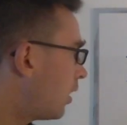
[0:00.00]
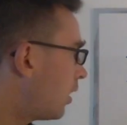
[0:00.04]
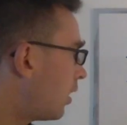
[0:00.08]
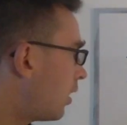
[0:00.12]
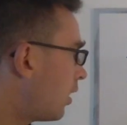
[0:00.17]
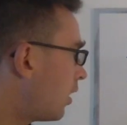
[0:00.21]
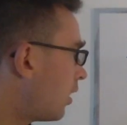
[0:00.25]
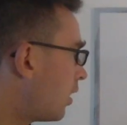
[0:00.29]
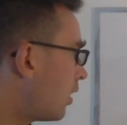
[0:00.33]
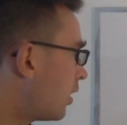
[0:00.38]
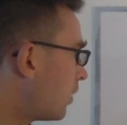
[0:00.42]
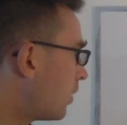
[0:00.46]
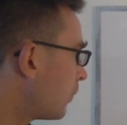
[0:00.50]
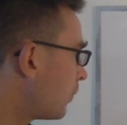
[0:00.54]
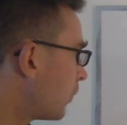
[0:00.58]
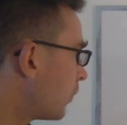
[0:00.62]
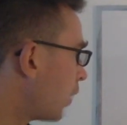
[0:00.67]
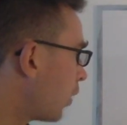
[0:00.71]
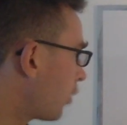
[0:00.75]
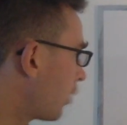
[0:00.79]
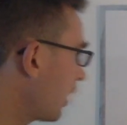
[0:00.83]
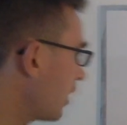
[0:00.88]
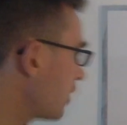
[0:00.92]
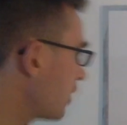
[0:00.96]

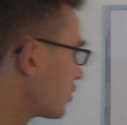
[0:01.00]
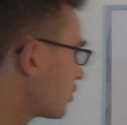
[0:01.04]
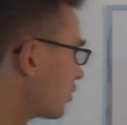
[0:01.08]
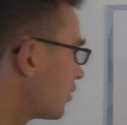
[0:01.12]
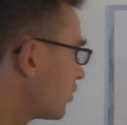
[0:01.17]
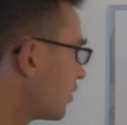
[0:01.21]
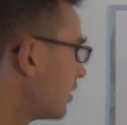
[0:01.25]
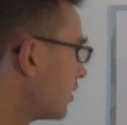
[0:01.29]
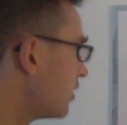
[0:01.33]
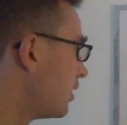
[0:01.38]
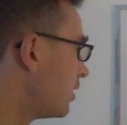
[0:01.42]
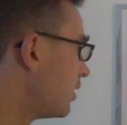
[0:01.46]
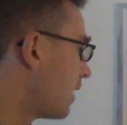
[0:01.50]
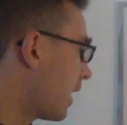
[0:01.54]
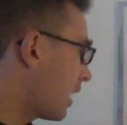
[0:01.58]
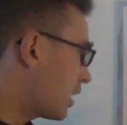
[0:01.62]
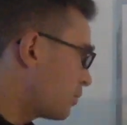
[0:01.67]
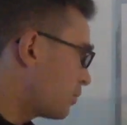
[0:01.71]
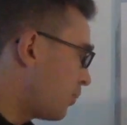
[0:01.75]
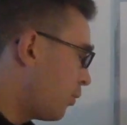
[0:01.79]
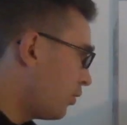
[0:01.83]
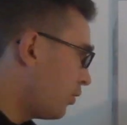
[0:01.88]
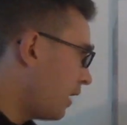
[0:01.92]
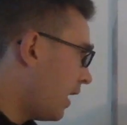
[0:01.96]
Okay, so the
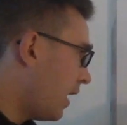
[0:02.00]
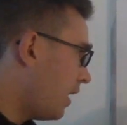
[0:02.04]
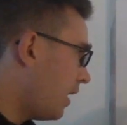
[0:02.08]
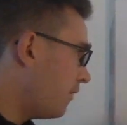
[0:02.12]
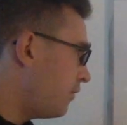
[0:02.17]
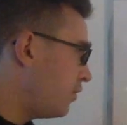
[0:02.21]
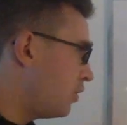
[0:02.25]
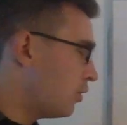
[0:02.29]
next point I have